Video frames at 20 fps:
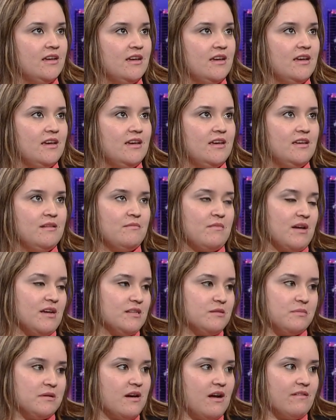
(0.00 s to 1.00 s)
And my
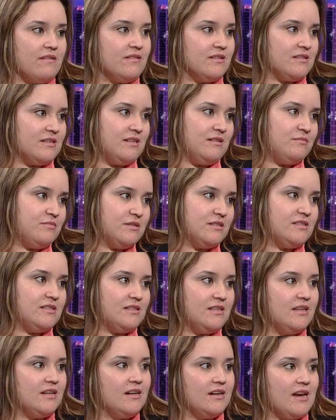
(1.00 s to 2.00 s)
husband obviously but
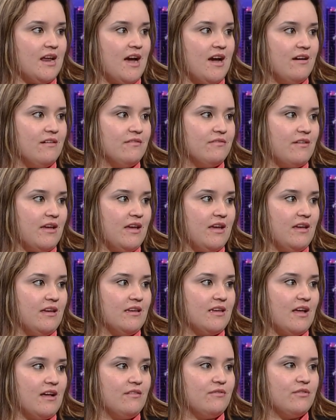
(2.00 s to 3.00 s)
didn't have a
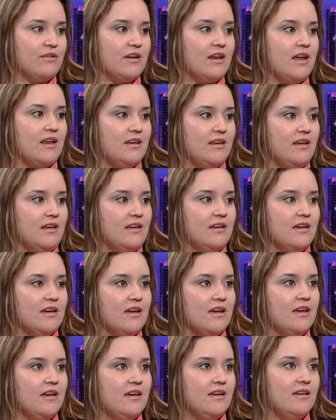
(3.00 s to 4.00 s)
California ID.
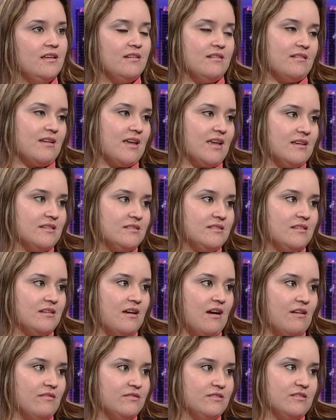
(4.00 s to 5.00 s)
And I guess the
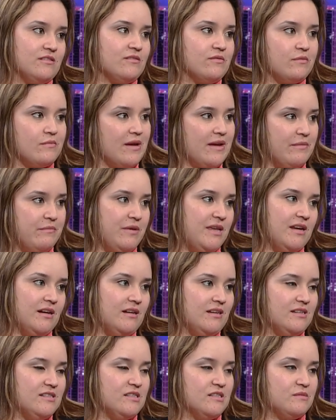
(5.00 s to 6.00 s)
officer
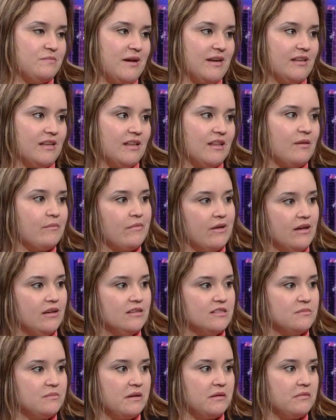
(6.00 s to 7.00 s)
immediately suspected that my
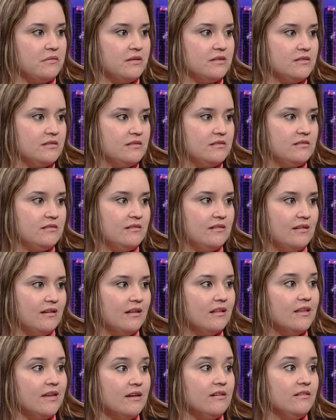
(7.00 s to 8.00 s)
husband was
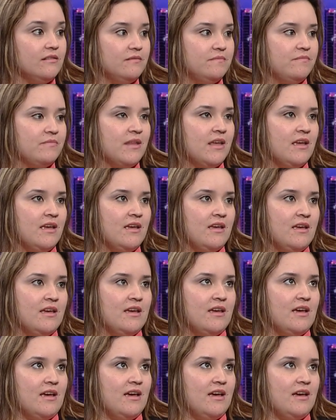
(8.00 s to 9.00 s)
illegal.
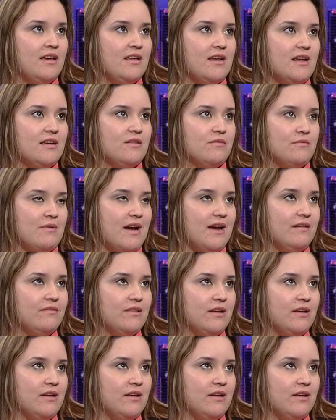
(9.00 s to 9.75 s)
And I arrived